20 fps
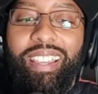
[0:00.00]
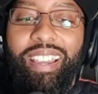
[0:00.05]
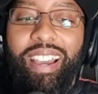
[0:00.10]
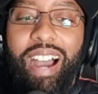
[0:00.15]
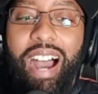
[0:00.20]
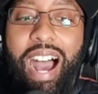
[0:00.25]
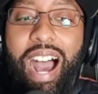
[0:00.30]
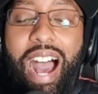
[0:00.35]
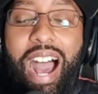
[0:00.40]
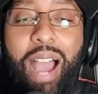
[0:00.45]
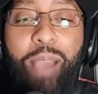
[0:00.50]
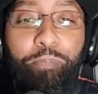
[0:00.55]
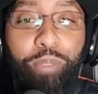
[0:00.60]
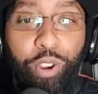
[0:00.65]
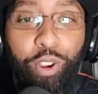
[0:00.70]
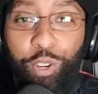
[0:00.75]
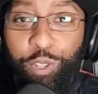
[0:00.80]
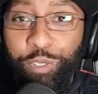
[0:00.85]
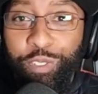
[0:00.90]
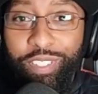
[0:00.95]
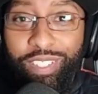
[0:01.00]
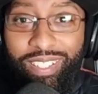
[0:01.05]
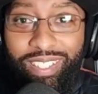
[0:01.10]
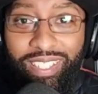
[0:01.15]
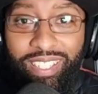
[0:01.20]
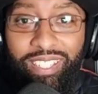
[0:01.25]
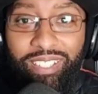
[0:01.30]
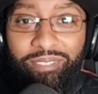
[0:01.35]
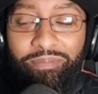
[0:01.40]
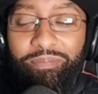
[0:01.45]
I
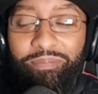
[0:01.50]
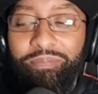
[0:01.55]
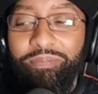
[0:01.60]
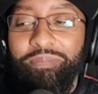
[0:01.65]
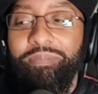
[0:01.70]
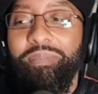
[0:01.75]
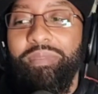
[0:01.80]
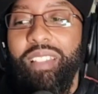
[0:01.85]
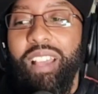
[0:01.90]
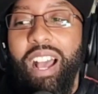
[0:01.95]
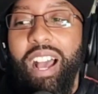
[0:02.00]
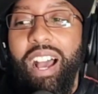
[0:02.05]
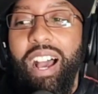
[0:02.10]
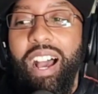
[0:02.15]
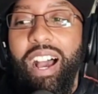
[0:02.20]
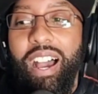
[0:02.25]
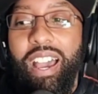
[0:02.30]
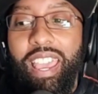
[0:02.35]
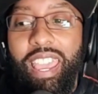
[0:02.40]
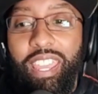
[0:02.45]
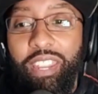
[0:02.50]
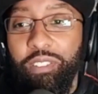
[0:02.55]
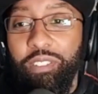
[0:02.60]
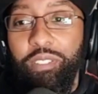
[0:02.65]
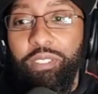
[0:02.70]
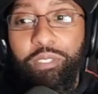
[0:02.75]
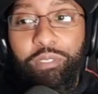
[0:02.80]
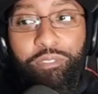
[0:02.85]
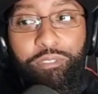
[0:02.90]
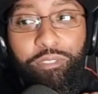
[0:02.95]
personally, and
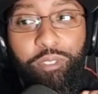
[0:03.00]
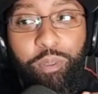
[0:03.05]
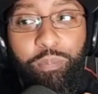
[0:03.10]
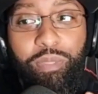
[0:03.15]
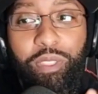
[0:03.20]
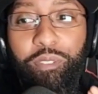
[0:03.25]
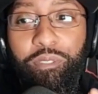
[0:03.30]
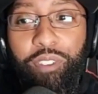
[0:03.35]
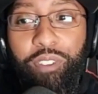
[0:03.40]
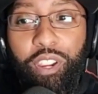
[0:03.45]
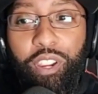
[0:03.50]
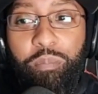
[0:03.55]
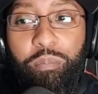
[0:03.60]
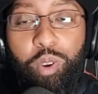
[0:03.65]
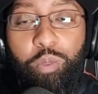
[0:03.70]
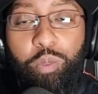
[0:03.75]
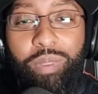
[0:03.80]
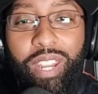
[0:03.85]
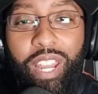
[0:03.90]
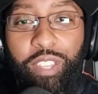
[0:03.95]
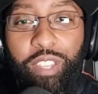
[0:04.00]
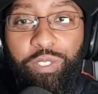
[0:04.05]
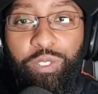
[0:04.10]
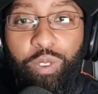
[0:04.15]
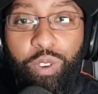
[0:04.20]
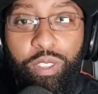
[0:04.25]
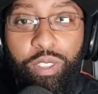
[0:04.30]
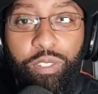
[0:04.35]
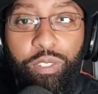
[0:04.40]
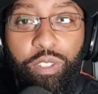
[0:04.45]
from the very moment I saw
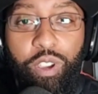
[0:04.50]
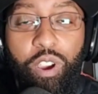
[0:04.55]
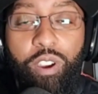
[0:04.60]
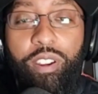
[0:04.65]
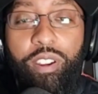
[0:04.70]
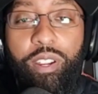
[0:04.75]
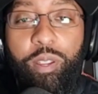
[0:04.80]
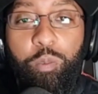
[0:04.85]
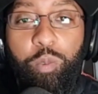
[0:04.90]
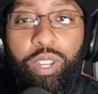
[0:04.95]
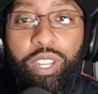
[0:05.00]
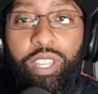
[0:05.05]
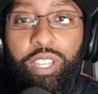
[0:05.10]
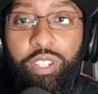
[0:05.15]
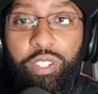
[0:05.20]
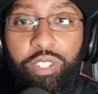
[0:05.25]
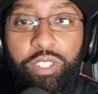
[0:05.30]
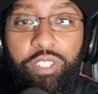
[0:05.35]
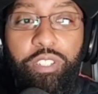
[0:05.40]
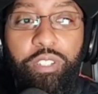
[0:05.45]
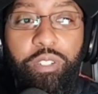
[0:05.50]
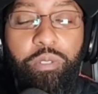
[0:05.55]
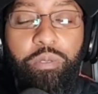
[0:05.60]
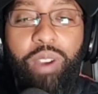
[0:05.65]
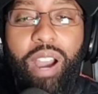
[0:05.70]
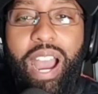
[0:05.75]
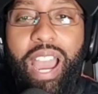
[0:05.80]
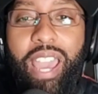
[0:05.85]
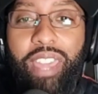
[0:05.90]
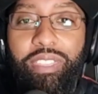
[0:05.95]
this card and what it could do,
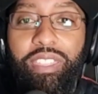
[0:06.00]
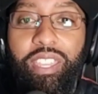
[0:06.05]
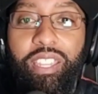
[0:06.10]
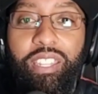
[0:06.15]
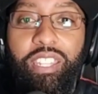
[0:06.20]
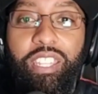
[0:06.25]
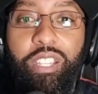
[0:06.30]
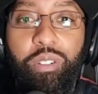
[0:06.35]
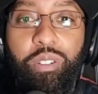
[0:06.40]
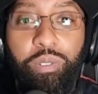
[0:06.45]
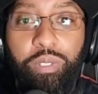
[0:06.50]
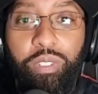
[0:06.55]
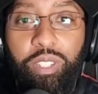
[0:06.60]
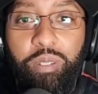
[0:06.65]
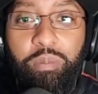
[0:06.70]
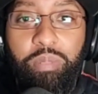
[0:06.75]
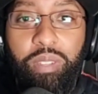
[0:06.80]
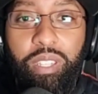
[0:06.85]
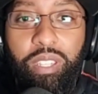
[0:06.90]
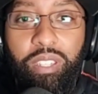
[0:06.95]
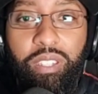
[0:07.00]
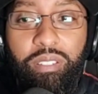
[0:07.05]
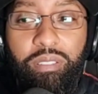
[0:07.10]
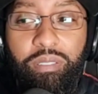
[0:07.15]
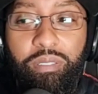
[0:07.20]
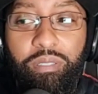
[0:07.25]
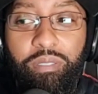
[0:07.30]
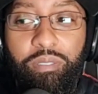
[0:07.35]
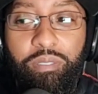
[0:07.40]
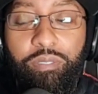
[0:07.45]
I think Nico is going to be
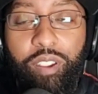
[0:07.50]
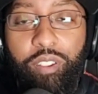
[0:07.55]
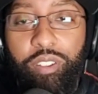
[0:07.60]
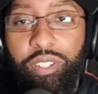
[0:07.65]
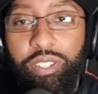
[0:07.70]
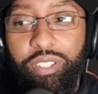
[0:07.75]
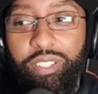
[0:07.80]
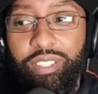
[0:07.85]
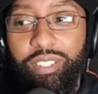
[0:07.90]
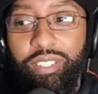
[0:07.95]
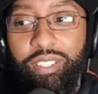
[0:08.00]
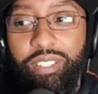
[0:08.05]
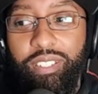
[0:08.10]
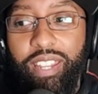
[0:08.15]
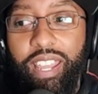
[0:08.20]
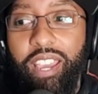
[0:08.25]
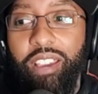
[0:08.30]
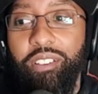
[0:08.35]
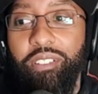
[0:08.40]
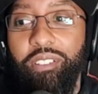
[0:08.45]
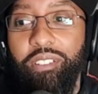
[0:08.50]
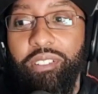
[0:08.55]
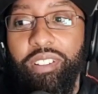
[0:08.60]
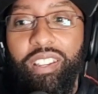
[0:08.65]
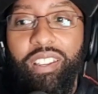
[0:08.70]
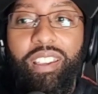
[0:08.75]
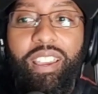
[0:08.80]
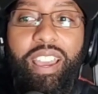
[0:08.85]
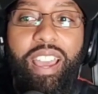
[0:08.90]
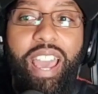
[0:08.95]
very good. Now,
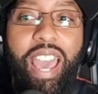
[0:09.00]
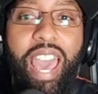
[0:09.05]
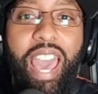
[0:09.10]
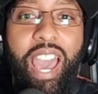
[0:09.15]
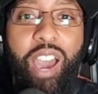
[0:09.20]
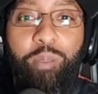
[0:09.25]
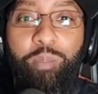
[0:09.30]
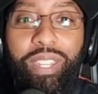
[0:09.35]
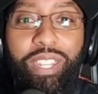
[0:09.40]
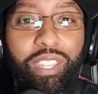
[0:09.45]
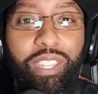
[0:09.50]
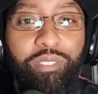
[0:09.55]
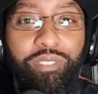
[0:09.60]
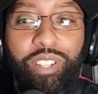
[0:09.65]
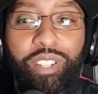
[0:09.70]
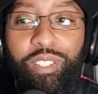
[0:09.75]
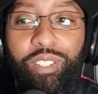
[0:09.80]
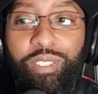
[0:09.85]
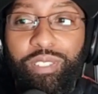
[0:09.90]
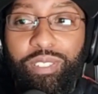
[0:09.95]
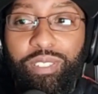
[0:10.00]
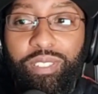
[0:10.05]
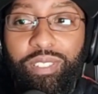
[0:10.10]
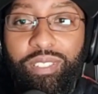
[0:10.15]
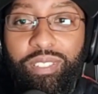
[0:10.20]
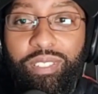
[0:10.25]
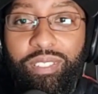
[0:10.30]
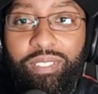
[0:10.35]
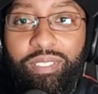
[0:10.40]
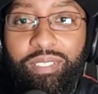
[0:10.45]
how many of us,
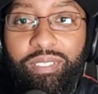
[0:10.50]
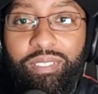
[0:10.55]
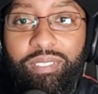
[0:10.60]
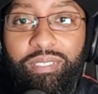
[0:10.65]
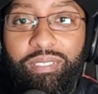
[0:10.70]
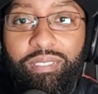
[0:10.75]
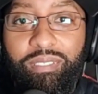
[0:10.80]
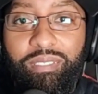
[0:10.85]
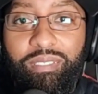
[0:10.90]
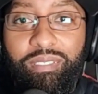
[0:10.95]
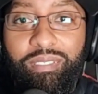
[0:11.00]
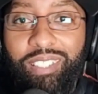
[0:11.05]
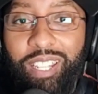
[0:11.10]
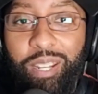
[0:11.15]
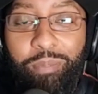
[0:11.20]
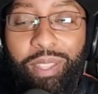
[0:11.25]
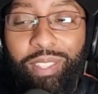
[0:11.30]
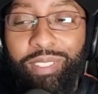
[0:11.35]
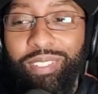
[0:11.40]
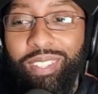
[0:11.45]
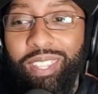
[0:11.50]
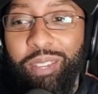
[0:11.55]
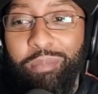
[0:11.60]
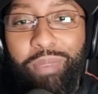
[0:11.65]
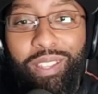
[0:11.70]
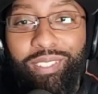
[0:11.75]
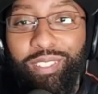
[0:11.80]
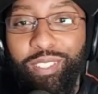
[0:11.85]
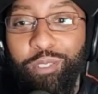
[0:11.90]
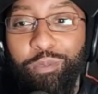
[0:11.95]
and I'm not saying
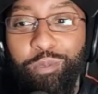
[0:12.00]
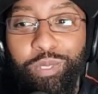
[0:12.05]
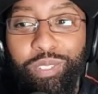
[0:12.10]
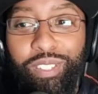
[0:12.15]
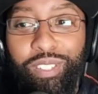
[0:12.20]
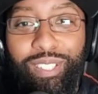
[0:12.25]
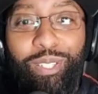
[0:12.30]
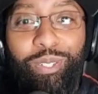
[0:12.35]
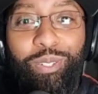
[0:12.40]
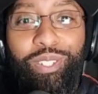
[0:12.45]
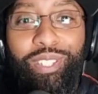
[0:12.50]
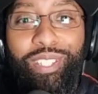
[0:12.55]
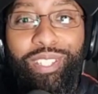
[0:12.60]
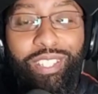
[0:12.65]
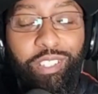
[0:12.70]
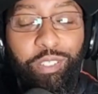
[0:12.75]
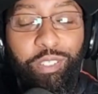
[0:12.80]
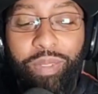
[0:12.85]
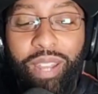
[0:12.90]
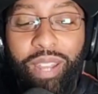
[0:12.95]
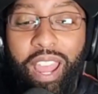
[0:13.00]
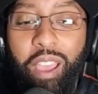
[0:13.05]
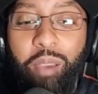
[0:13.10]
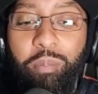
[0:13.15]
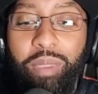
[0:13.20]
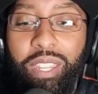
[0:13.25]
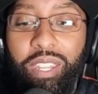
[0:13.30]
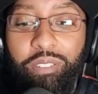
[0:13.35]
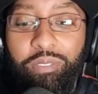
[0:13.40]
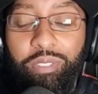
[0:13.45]
myself was included in this, but how
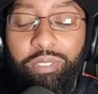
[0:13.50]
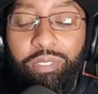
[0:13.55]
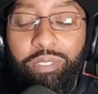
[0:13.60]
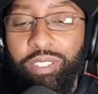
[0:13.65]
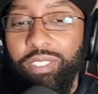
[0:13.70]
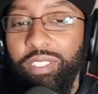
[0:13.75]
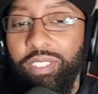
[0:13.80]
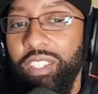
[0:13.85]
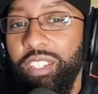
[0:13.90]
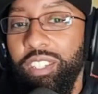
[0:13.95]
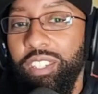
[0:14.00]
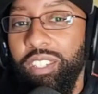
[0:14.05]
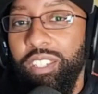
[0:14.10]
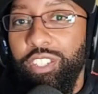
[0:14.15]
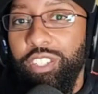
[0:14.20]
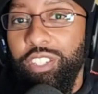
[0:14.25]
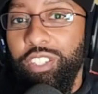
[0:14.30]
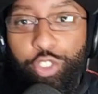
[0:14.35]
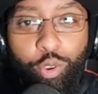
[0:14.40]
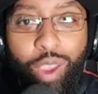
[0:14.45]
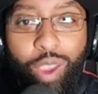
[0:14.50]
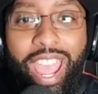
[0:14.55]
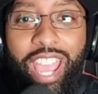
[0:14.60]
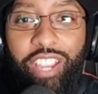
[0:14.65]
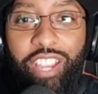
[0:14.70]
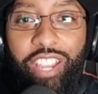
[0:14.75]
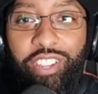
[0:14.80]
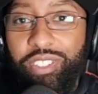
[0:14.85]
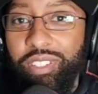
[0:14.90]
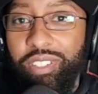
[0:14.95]
many of us
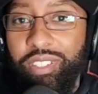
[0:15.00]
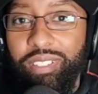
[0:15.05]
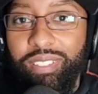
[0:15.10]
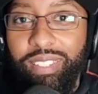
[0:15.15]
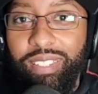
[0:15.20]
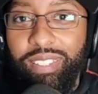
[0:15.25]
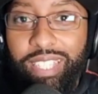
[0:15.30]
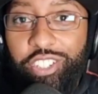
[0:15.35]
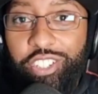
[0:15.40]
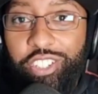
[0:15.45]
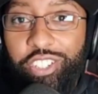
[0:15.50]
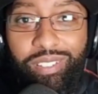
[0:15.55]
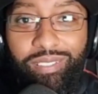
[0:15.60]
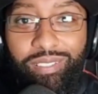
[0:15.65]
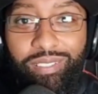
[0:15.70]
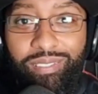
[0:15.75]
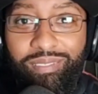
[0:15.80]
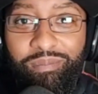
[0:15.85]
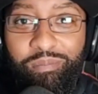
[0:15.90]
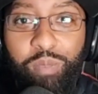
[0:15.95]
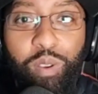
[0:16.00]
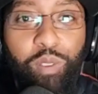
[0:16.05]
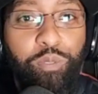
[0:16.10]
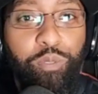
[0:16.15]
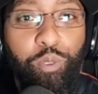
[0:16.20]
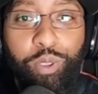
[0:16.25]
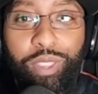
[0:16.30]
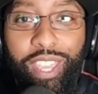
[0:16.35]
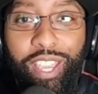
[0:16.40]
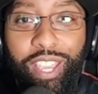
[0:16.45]
trashed Legion
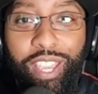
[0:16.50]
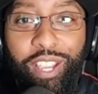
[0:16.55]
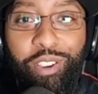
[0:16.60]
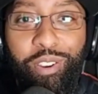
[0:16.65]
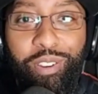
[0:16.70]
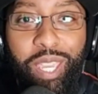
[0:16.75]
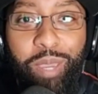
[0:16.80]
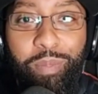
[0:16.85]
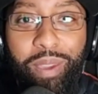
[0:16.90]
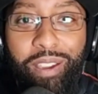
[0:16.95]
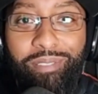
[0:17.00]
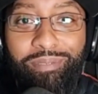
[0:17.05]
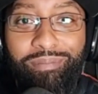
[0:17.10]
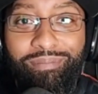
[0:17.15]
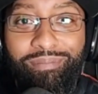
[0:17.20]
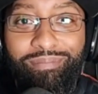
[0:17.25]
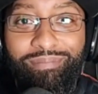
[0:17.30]
before that card came out?